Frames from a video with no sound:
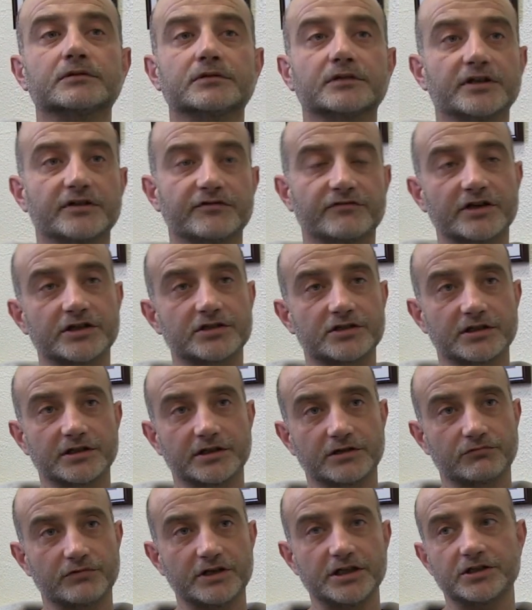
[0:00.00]

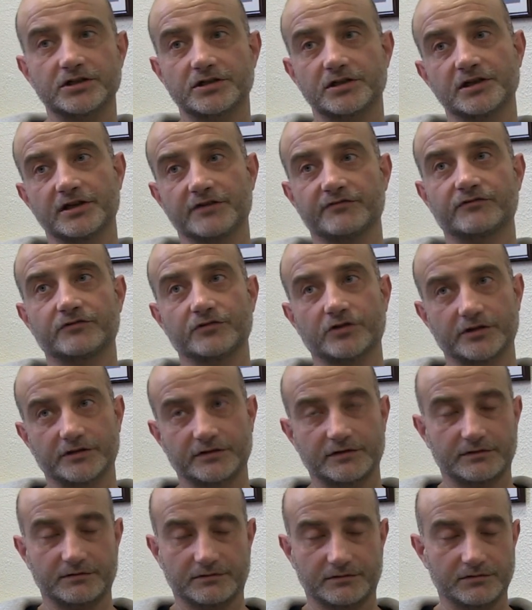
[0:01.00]
eventually reach, if
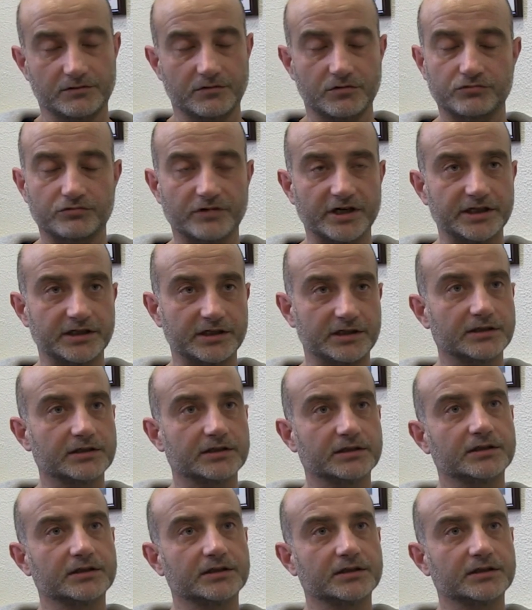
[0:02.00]
not already,